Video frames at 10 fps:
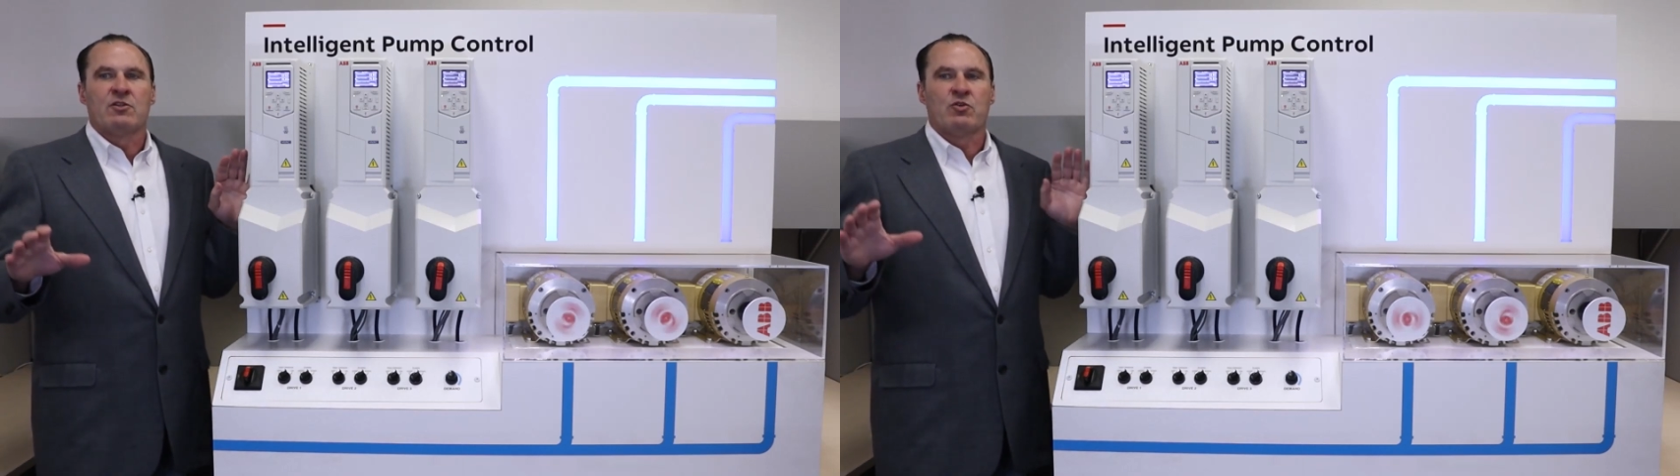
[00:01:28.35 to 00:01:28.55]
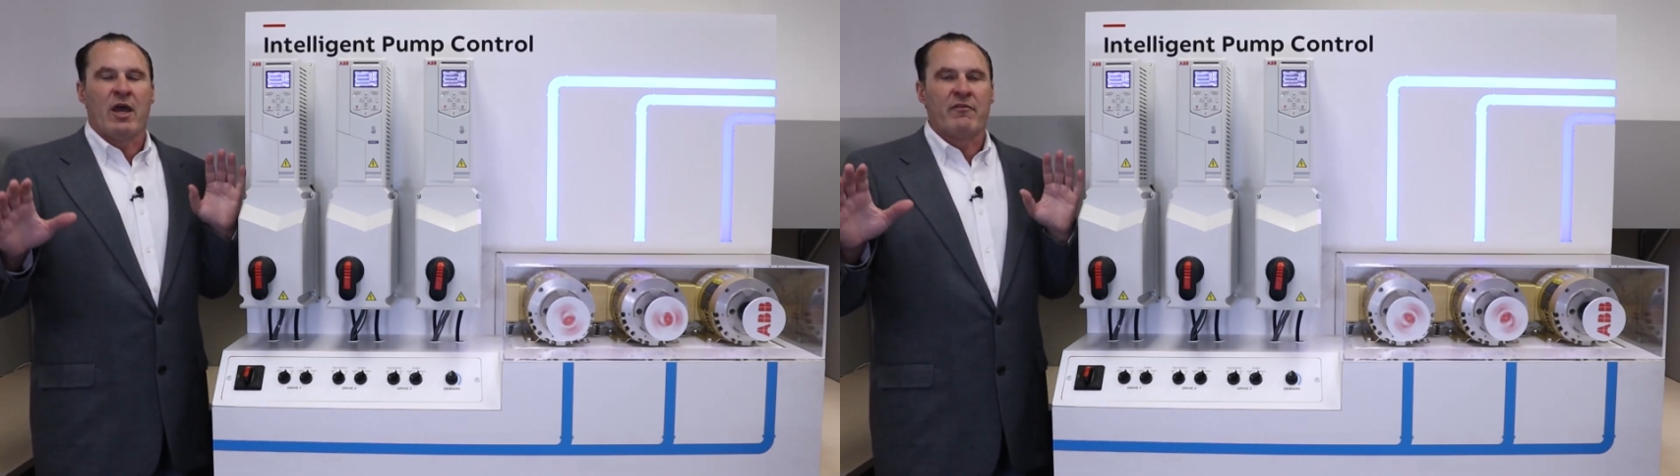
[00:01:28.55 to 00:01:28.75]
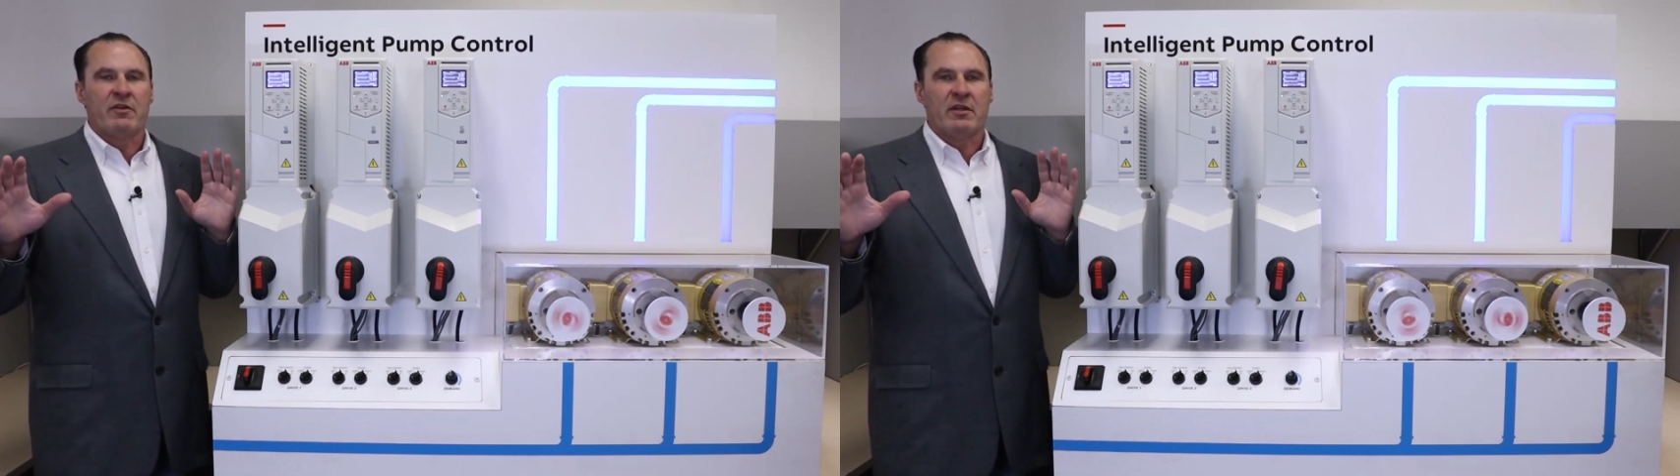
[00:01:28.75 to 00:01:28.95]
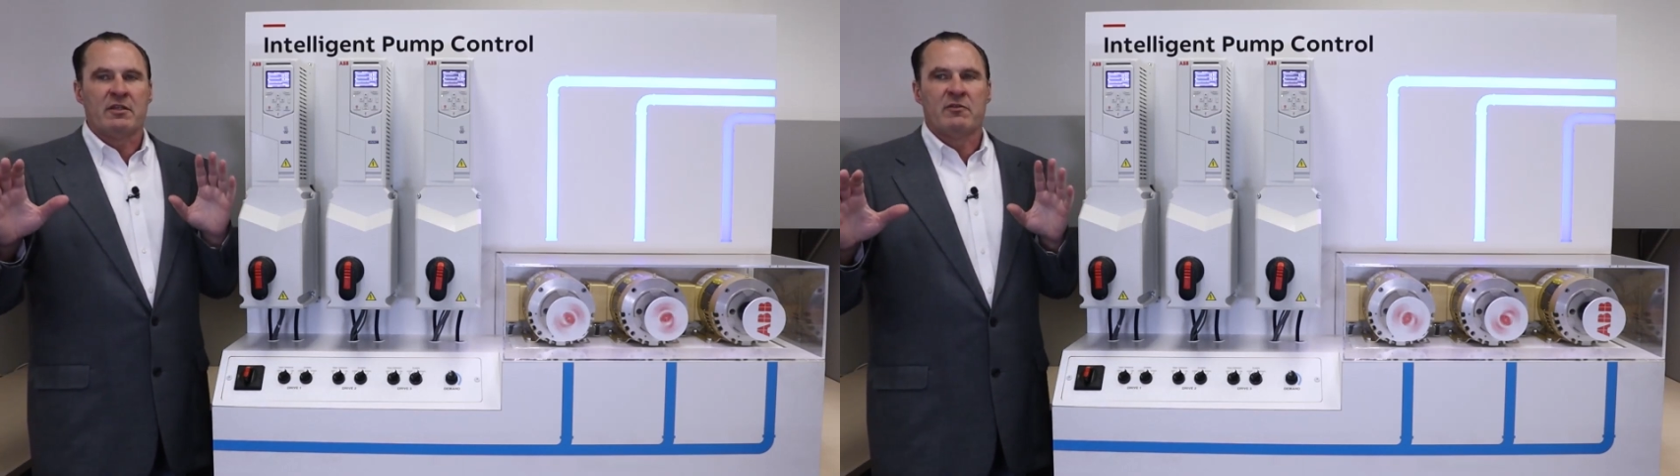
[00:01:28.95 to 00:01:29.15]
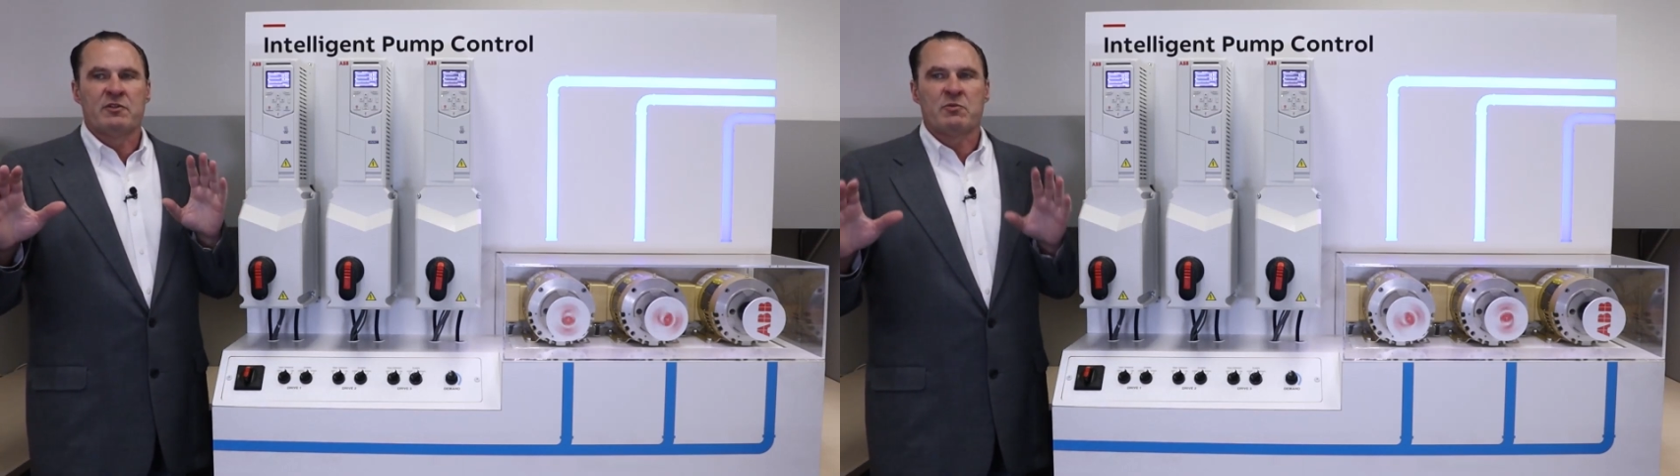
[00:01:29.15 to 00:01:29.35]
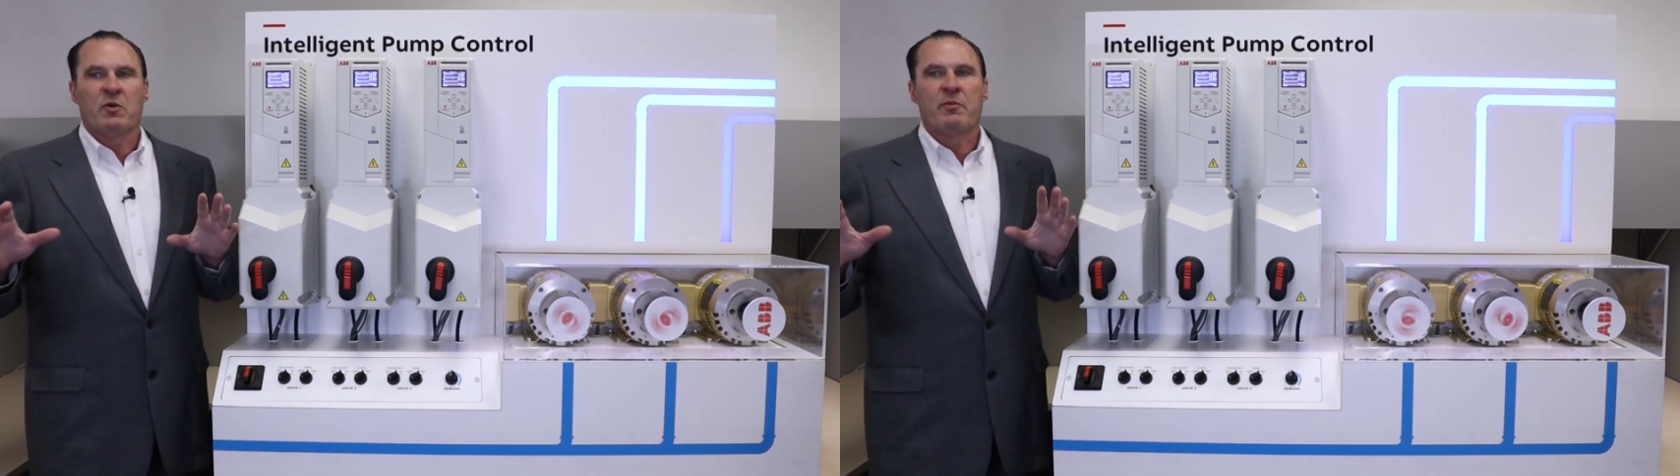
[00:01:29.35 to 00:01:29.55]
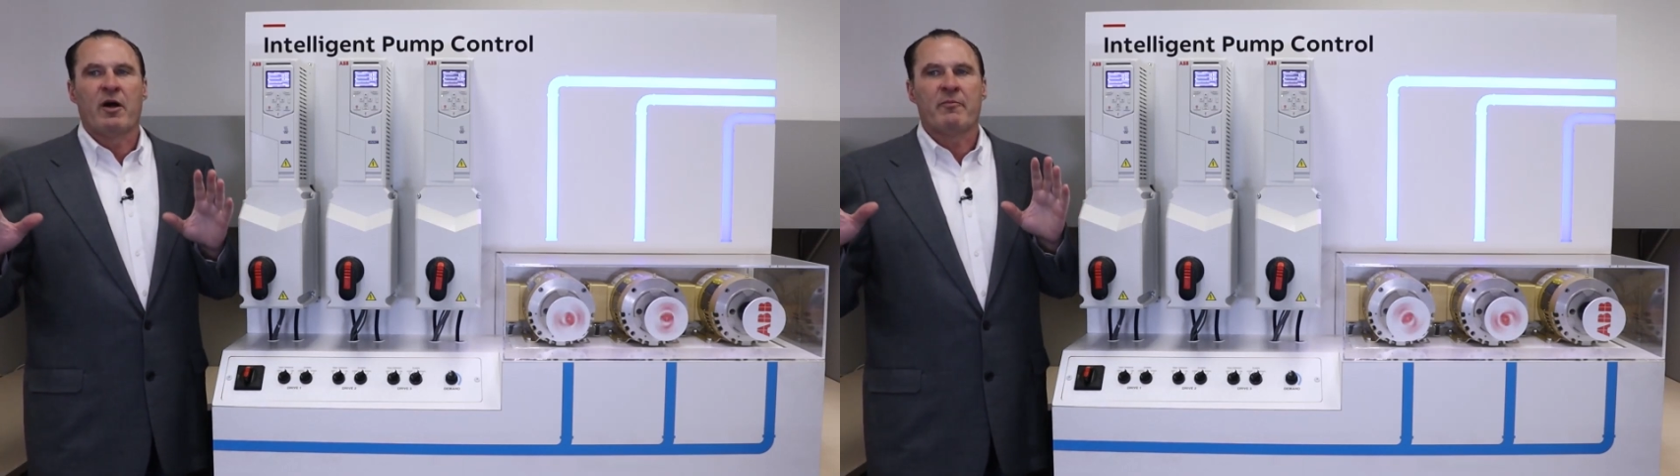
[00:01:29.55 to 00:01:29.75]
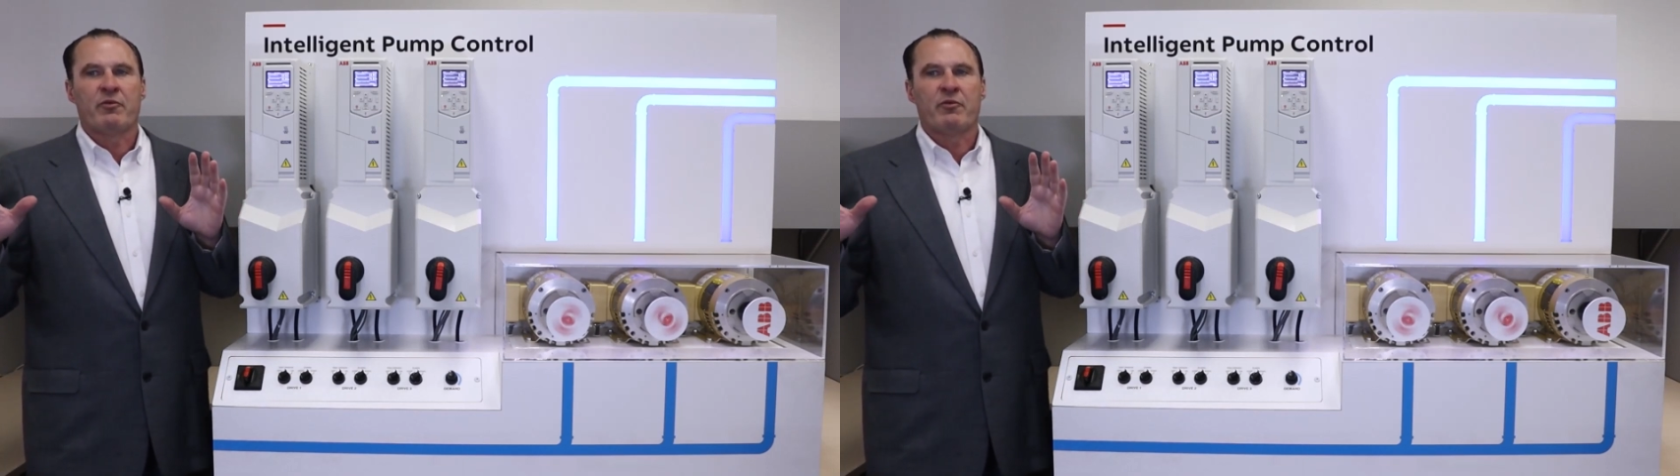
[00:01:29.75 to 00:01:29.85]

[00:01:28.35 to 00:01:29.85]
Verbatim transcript: to have individual pump